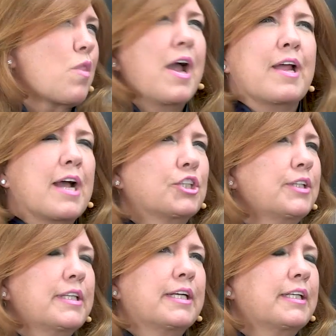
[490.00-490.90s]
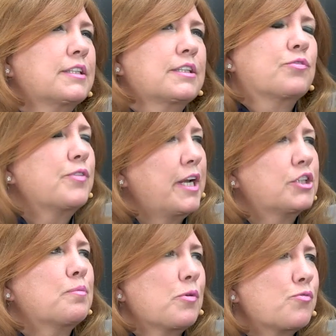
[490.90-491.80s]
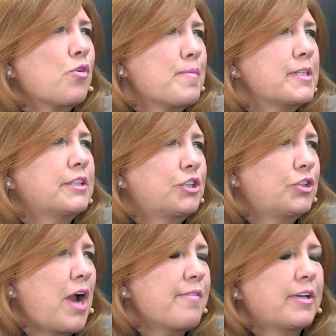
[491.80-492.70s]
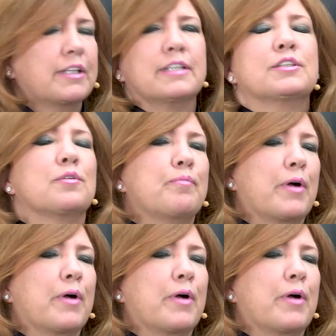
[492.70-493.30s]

I actually think it's the financial performance is driving this,